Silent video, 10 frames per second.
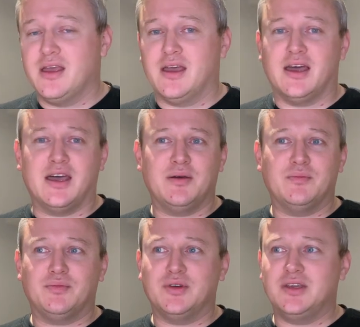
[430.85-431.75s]

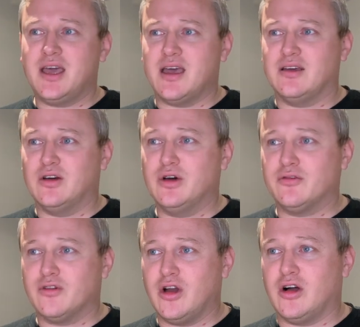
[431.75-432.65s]
But yeah,
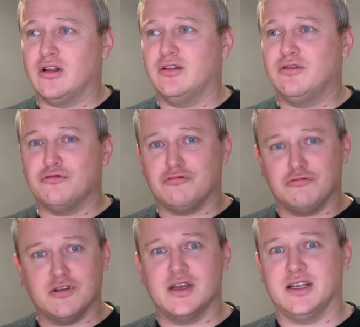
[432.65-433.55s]
overall,
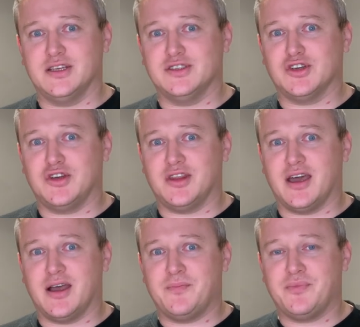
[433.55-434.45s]
really enjoyed that.